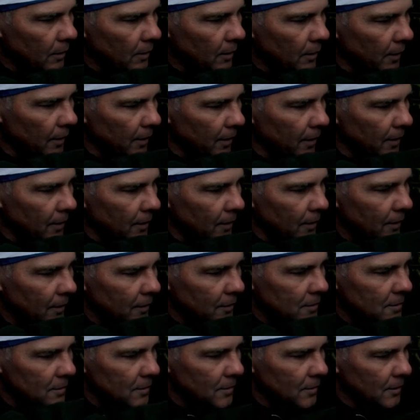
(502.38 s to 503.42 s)
Yeah,
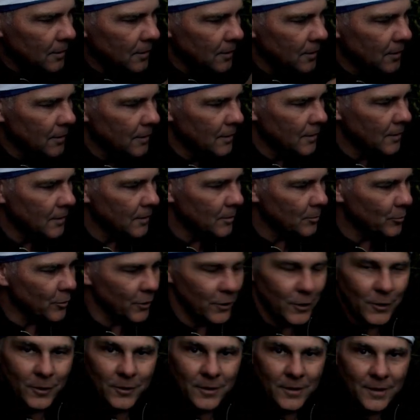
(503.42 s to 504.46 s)

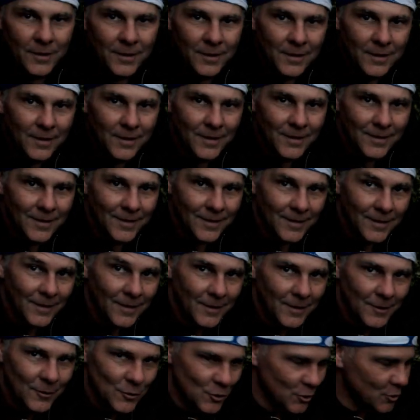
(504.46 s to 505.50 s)
pretty good.
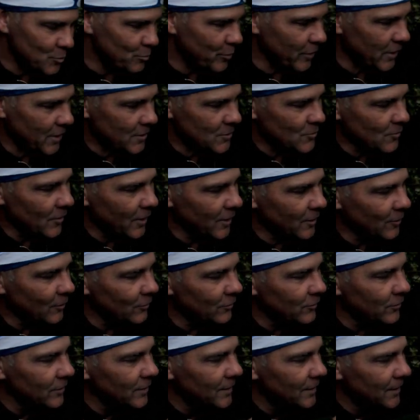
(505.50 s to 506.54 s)
Just beads right
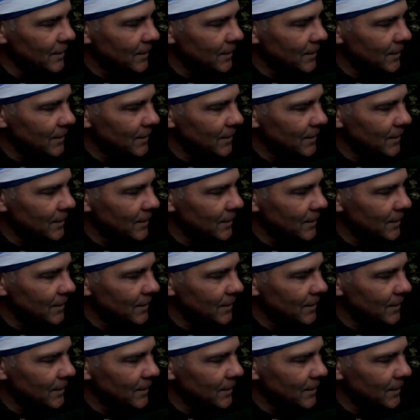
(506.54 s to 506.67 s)
off